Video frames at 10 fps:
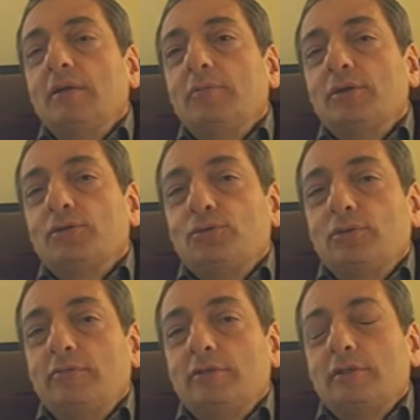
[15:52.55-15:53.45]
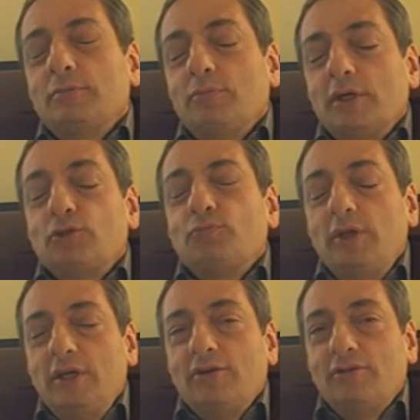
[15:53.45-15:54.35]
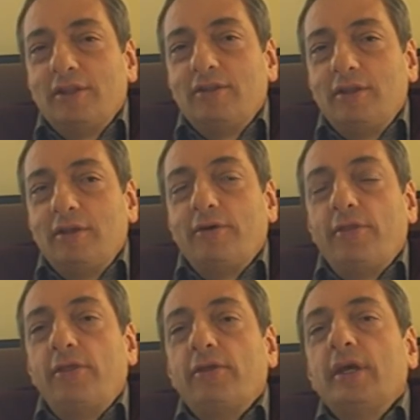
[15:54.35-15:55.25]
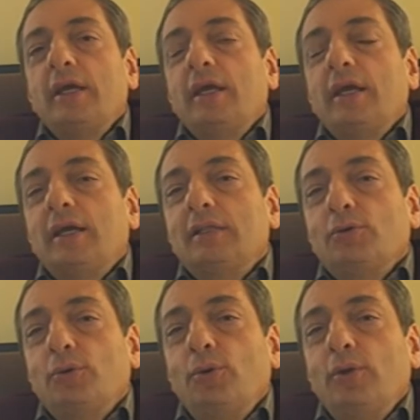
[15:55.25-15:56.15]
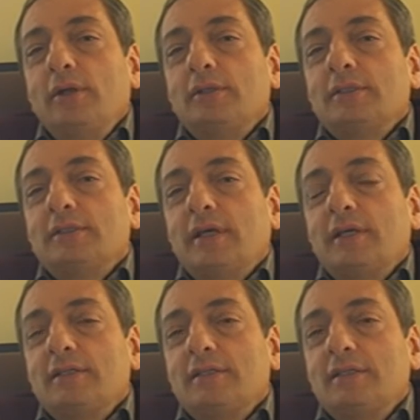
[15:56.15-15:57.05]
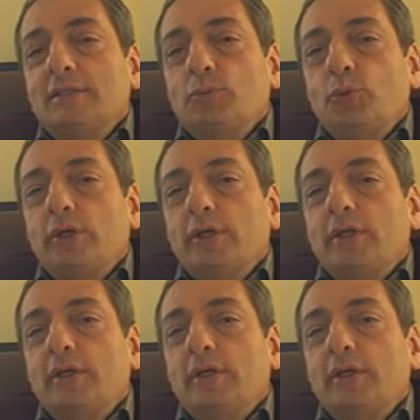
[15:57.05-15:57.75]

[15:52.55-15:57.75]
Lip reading: because the universe is much bigger than the Earth, and all sciences work